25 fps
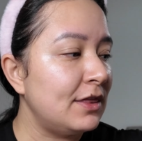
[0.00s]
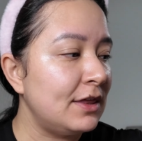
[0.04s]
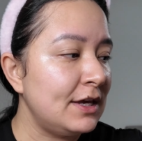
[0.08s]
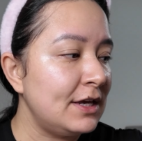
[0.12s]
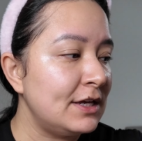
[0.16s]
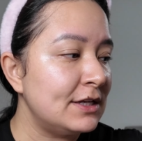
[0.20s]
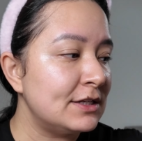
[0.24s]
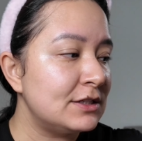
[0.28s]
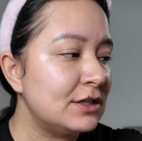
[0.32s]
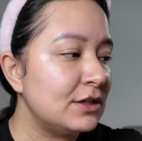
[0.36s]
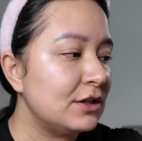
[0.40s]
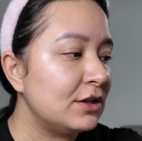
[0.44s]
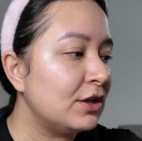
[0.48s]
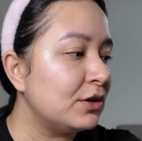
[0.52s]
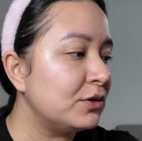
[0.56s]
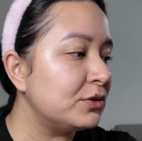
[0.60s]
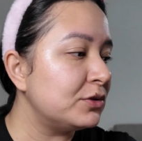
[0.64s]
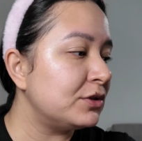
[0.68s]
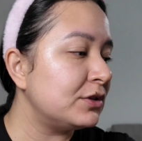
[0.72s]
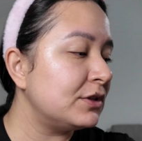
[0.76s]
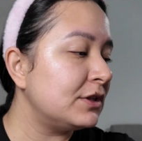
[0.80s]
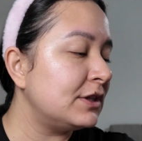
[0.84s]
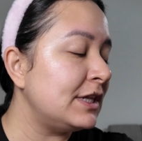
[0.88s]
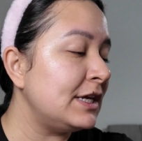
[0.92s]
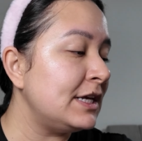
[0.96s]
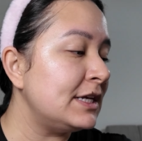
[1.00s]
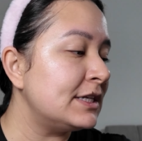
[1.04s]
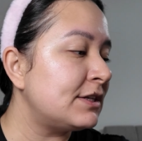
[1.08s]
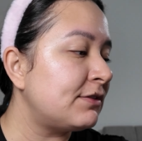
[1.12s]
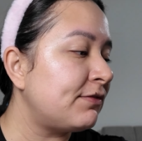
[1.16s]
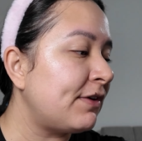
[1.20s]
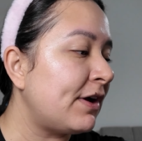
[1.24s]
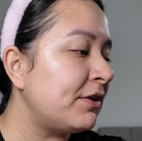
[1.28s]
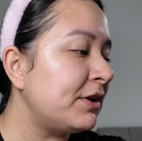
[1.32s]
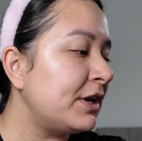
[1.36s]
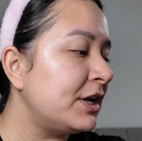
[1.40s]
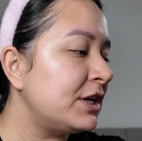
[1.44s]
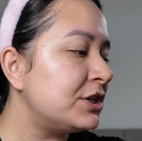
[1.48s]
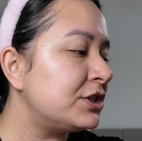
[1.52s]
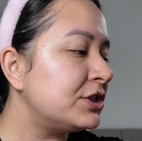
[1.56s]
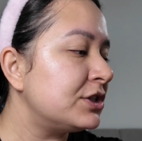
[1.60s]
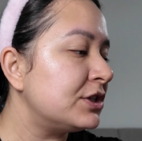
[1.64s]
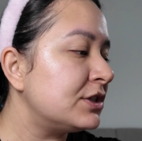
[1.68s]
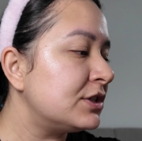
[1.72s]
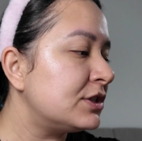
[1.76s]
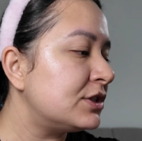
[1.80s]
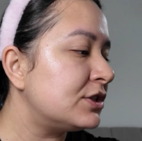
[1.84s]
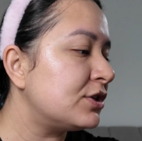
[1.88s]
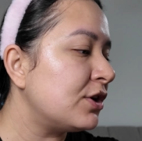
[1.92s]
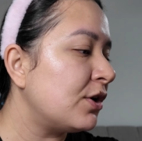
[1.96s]
these
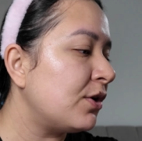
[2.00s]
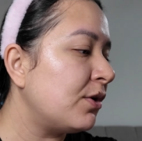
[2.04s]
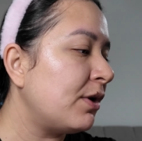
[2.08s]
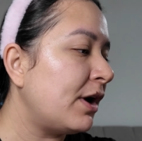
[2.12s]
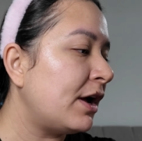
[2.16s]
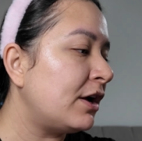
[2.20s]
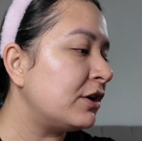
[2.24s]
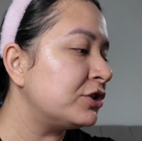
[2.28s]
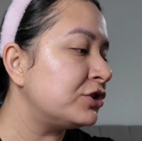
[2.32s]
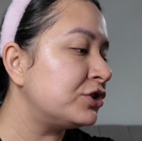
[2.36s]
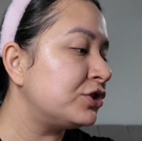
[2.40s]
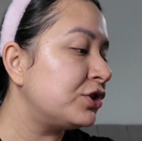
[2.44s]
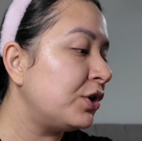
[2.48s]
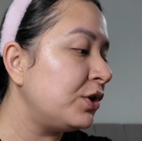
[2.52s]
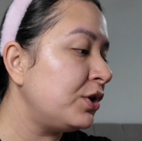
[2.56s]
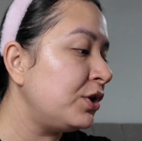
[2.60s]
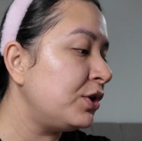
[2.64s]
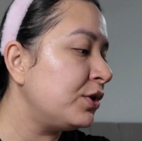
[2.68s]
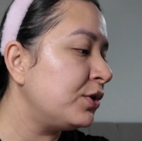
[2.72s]
foundations, so I'll show